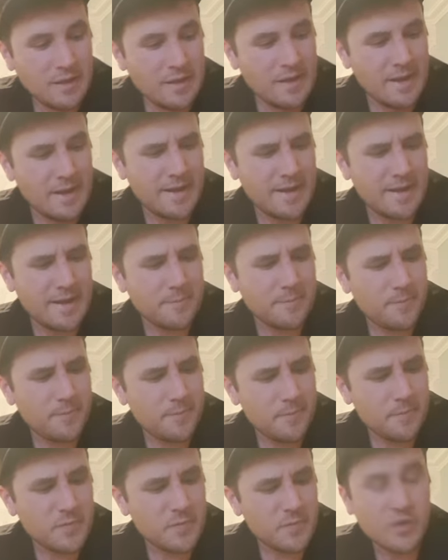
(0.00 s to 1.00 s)

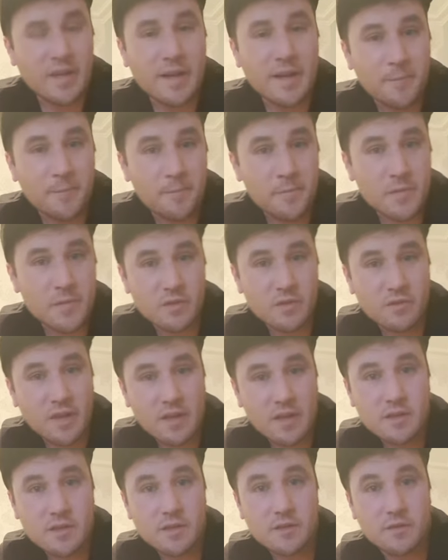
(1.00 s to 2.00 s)
So
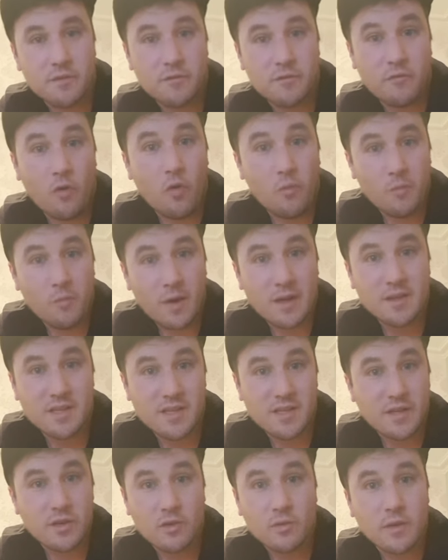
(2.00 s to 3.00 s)
that's the format as I
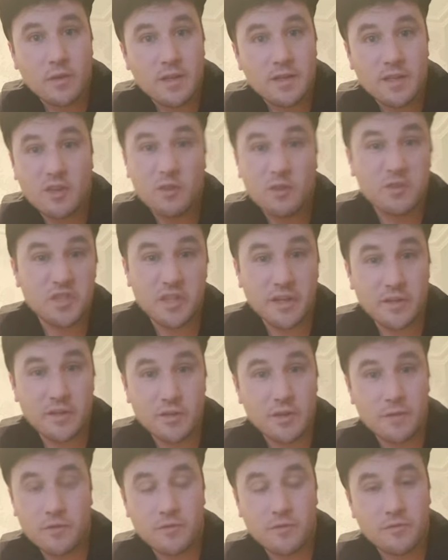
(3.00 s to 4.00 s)
know it. It could change.
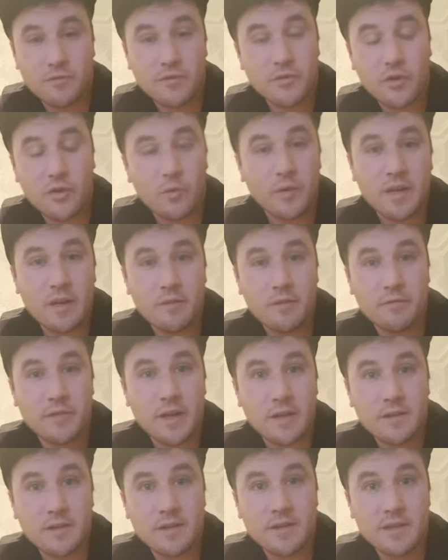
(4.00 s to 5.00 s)
I don't know enough
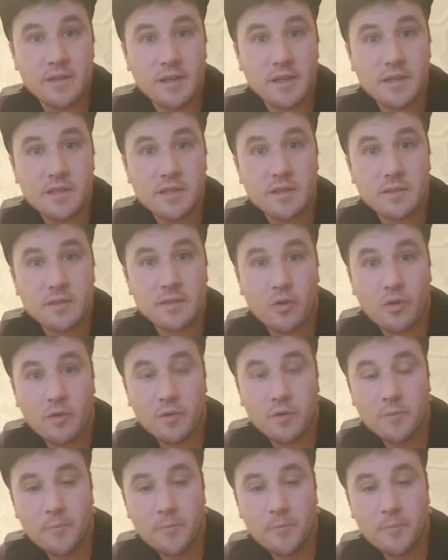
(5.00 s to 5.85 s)
yet until I see tomorrow.